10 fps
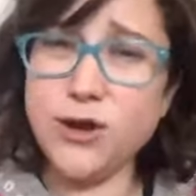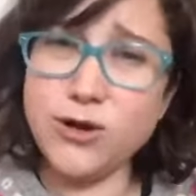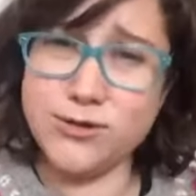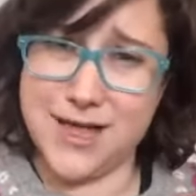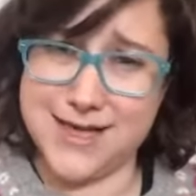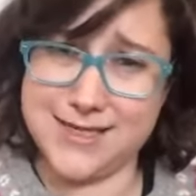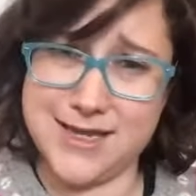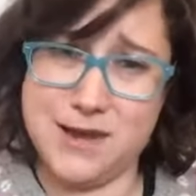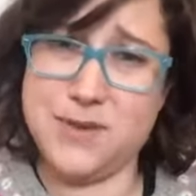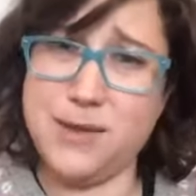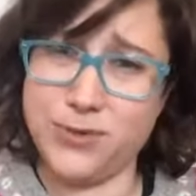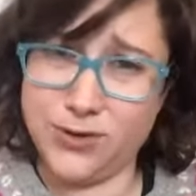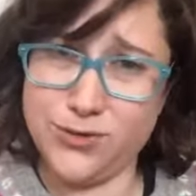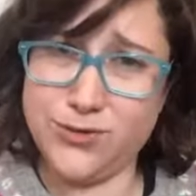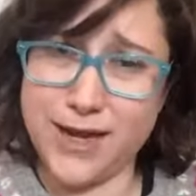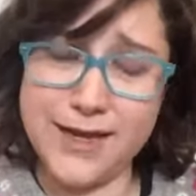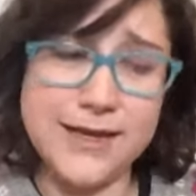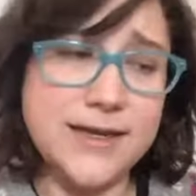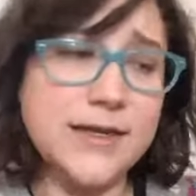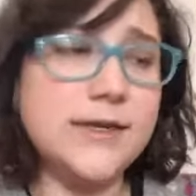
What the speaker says: hurt last time I pooed, right?